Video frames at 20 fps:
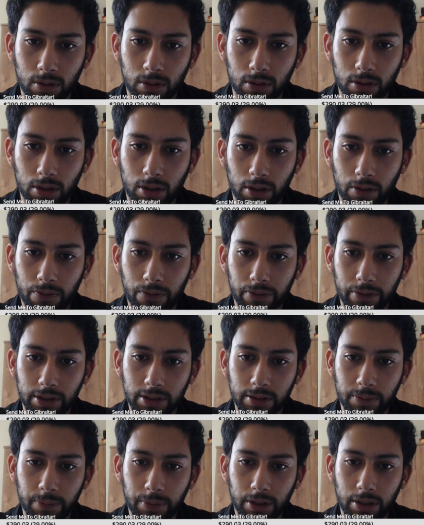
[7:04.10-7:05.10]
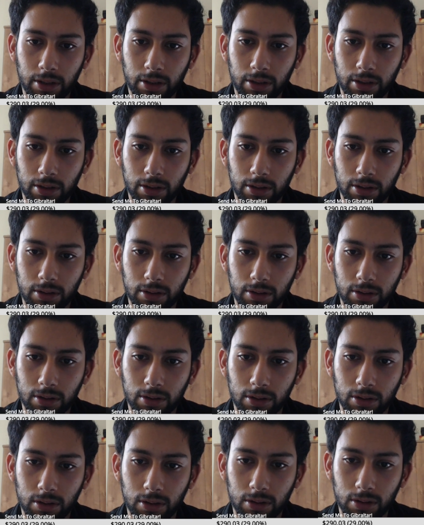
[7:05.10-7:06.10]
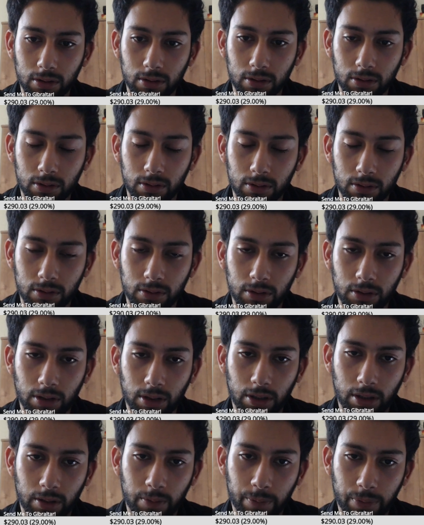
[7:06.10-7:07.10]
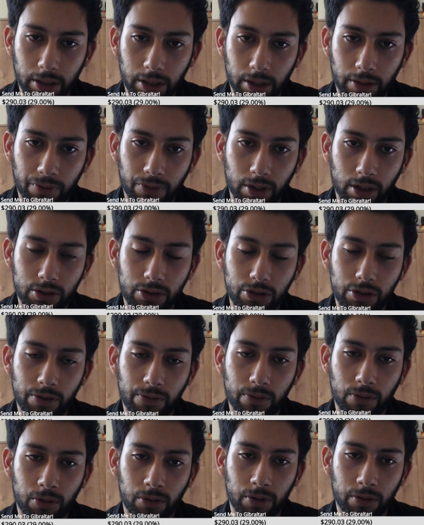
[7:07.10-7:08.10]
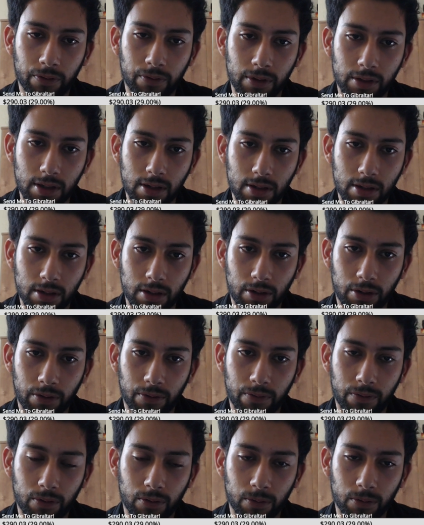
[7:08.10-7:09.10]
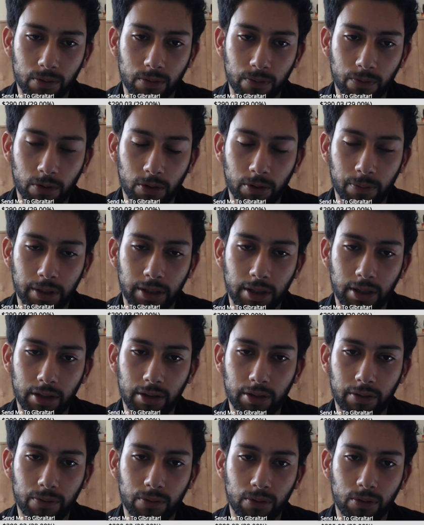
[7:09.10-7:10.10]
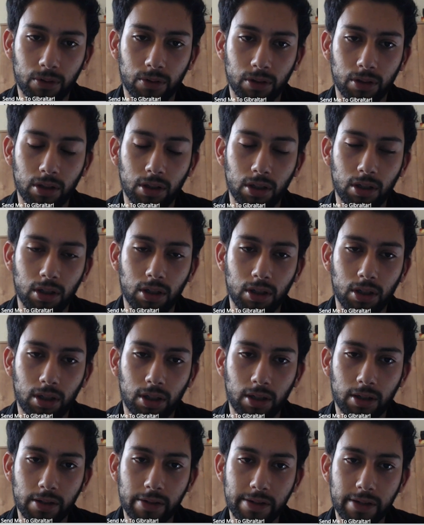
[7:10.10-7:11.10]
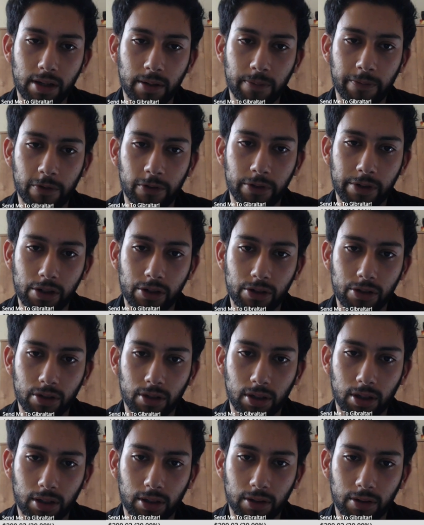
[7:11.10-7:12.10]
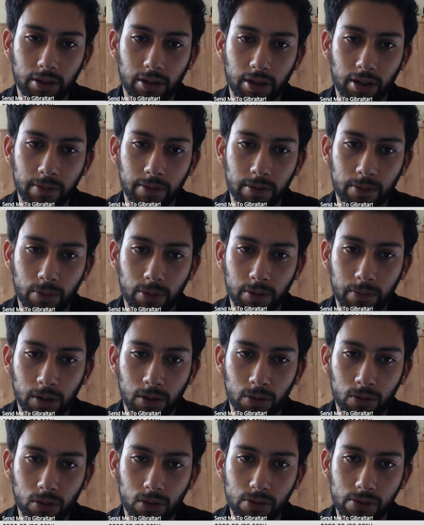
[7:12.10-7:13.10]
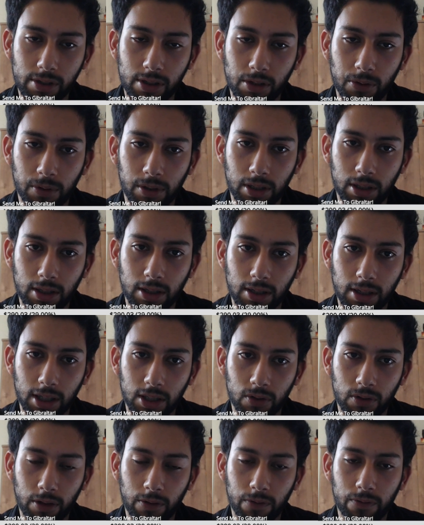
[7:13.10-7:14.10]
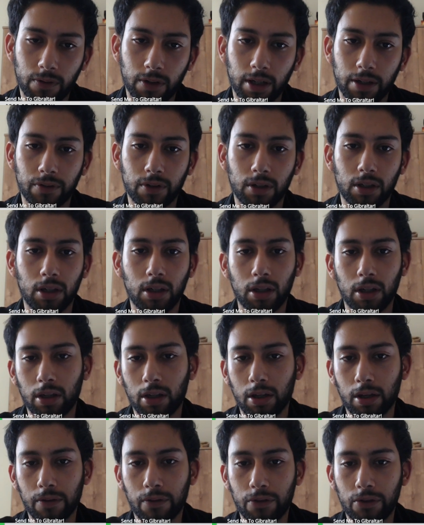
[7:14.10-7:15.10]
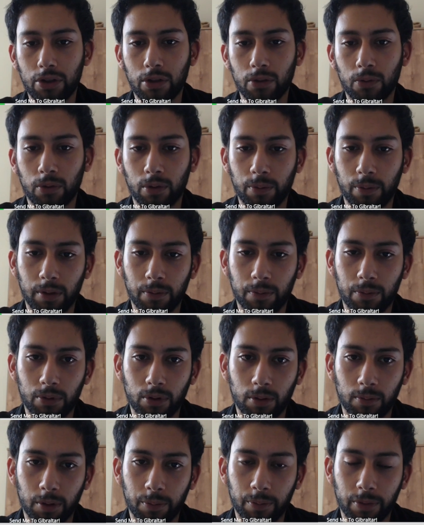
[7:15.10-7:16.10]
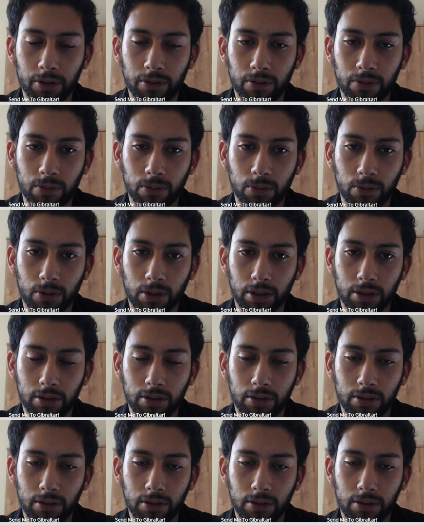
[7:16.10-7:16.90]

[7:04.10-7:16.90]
the difference being that I can play f takes g4 if necessary, for, followed by knight d4 in the same variation like in the game. With my rook on c1 and the knight on a5, fg would be probably better for white.